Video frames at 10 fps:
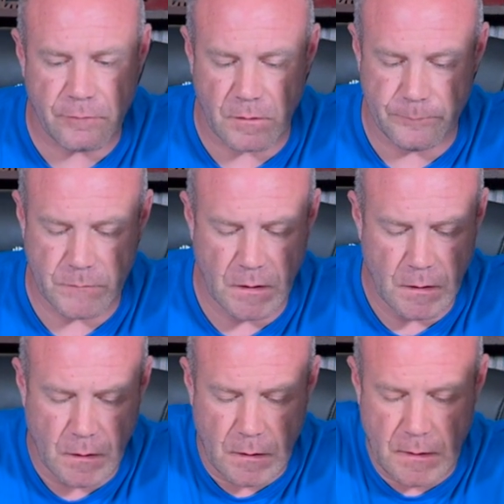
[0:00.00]
And so
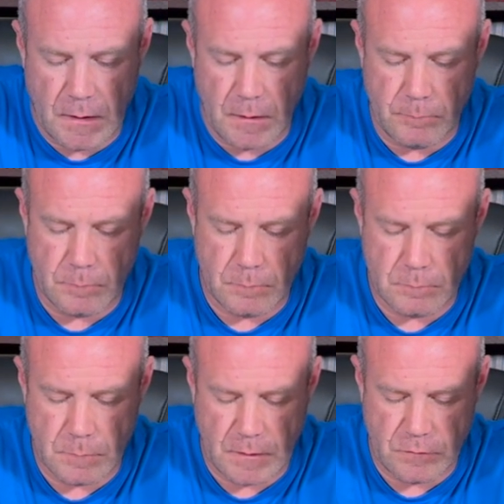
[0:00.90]
just if I
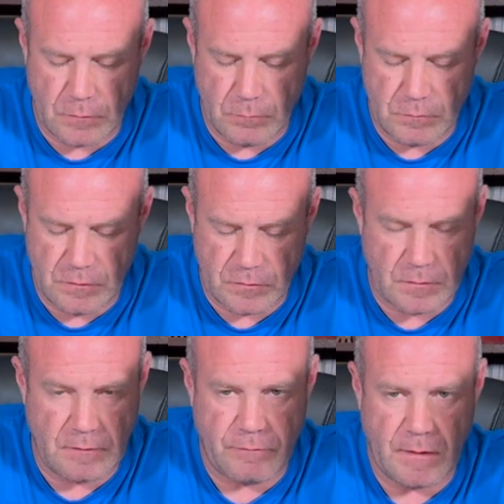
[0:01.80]
were to write someone
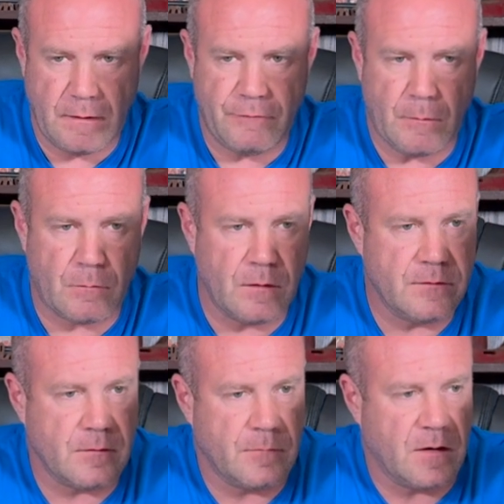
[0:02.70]
online training like
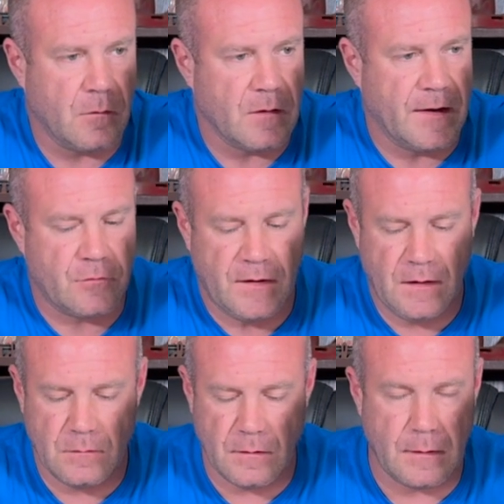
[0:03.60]
bench and tricep
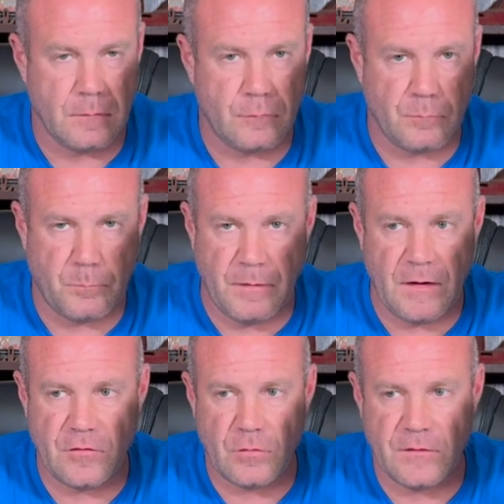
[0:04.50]
press downs, they'd be like, where was
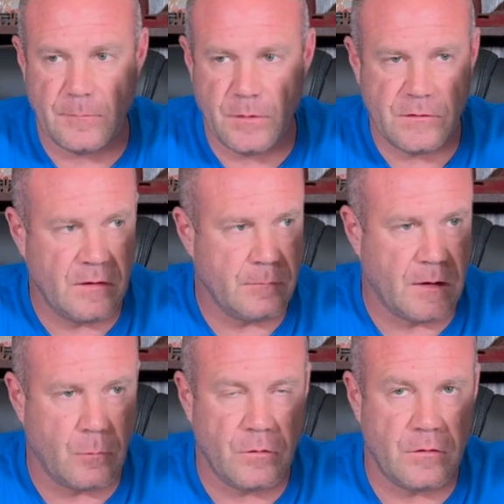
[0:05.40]
the rest of the stuff? Well, that's
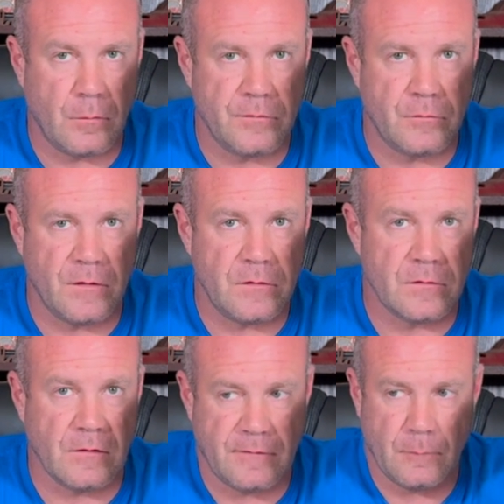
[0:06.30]
all you really have to do, but
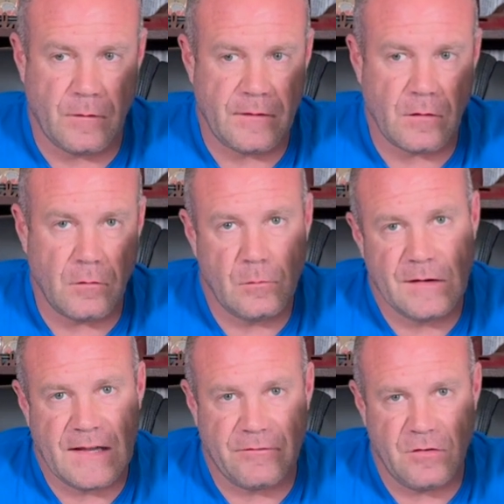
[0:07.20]
they feel like they got to do
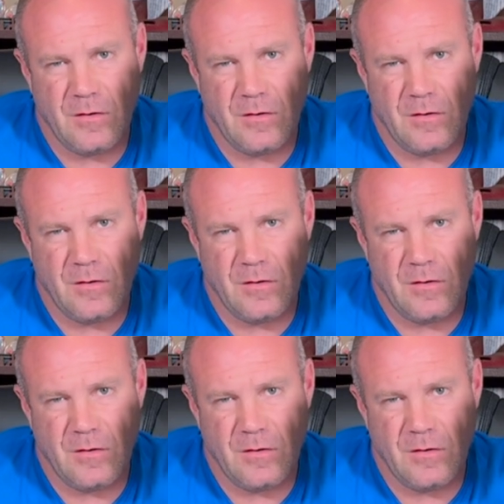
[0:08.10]
more.